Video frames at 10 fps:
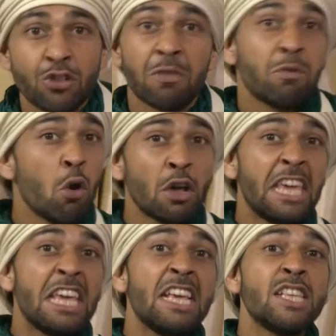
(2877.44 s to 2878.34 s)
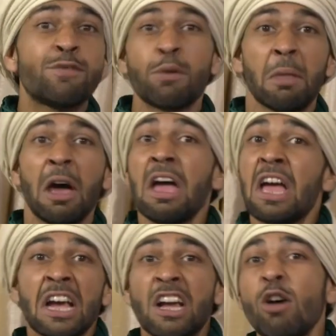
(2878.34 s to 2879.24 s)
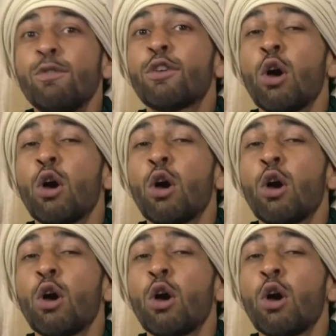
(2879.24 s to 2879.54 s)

to the Rockies, from the Gulf